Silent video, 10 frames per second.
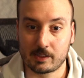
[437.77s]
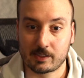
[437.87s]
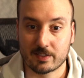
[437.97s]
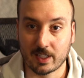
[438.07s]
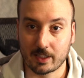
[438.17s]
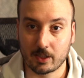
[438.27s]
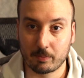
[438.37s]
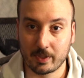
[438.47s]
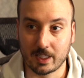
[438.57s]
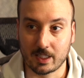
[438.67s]

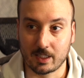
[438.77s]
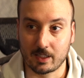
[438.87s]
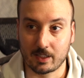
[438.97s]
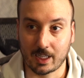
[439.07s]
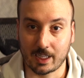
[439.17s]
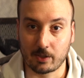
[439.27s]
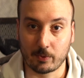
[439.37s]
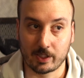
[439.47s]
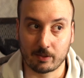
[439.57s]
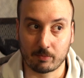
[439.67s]
setup. And I got a
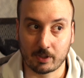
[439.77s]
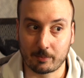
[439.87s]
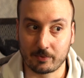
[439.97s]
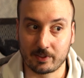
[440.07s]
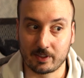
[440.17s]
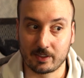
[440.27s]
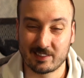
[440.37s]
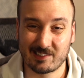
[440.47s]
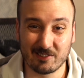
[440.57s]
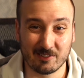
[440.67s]
wedding probably, it's
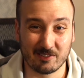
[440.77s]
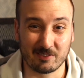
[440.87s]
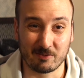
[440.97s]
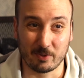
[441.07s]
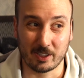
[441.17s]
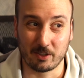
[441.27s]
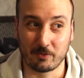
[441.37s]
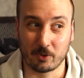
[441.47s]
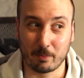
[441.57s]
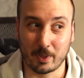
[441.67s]
still well
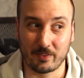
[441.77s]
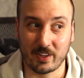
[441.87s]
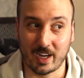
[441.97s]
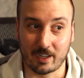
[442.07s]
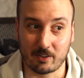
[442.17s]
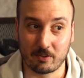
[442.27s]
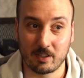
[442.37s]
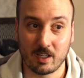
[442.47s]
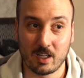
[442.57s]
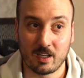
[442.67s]
over a month out.
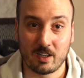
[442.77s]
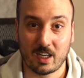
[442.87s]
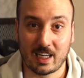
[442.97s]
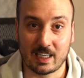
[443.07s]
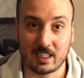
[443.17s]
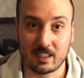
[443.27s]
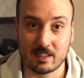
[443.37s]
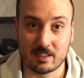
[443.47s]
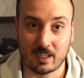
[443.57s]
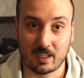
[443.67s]
And